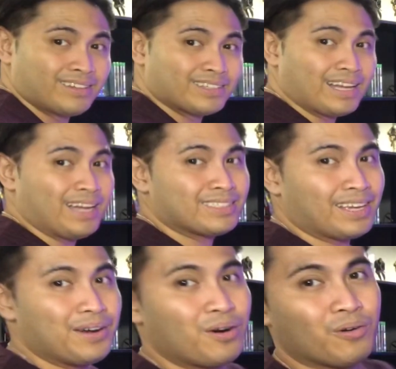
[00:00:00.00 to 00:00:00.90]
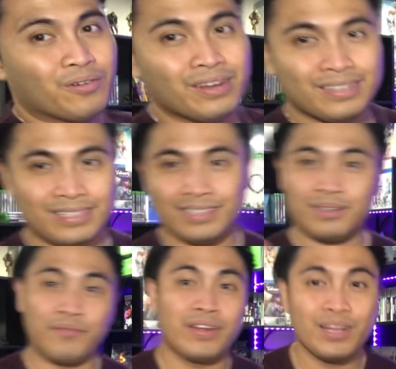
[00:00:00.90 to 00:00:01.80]
guys, I know
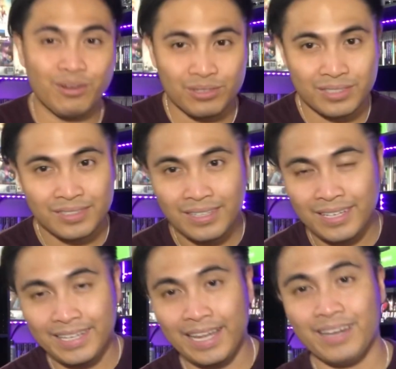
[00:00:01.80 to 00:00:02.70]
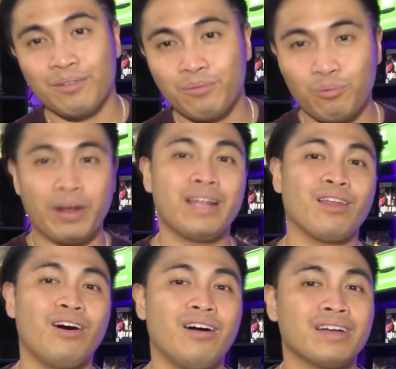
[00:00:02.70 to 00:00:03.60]
the video's getting way
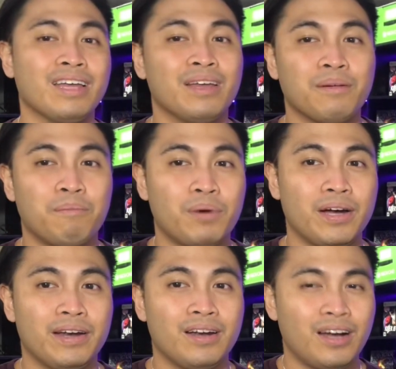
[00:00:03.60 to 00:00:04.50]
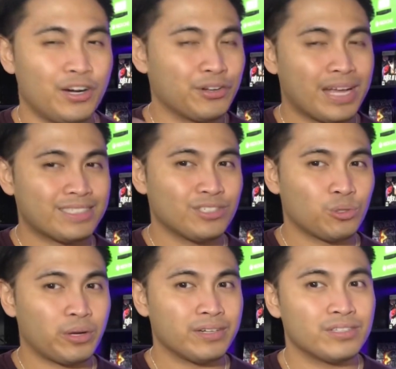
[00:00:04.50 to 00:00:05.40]
long, but are you guys
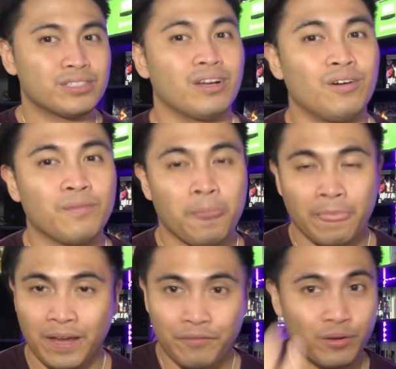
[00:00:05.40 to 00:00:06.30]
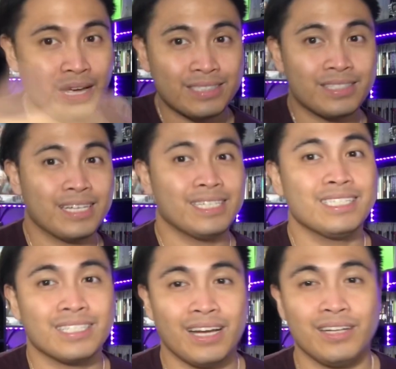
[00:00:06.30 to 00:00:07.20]
enjoying yourself? If you guys like
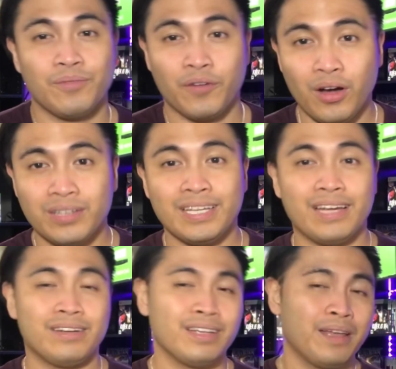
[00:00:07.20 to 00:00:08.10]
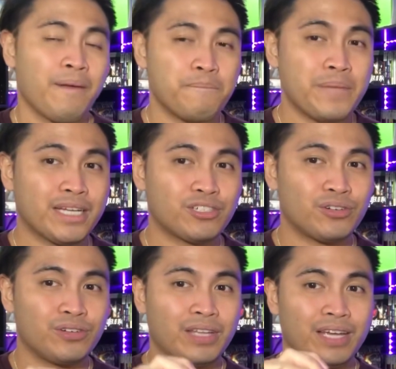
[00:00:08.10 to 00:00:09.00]
these kind of content, make
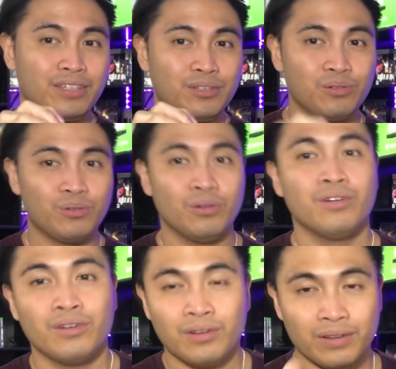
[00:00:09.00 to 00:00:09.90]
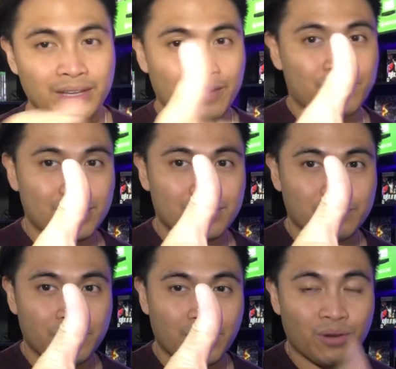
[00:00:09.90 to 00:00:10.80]
sure that you give this
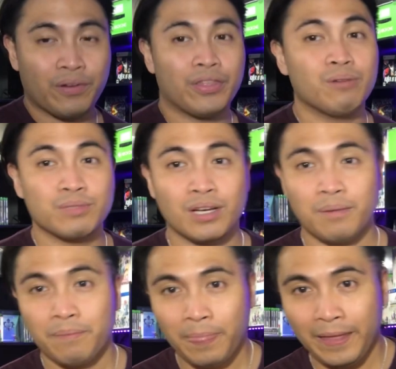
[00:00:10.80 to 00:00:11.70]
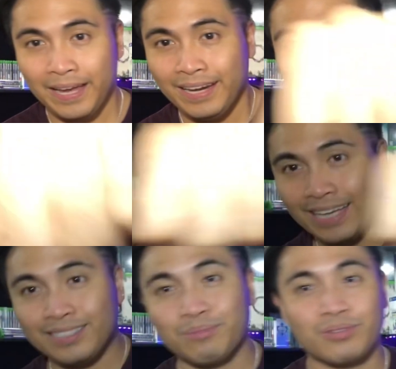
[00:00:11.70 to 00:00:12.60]
video a thumbs up and hit
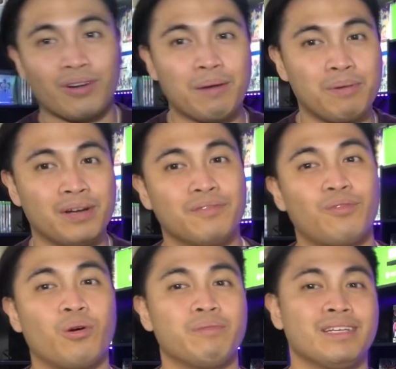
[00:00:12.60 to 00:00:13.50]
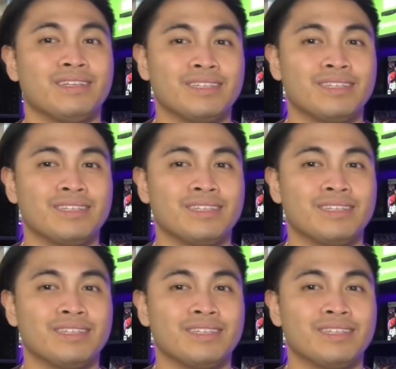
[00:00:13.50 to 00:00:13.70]
that subscribe button for me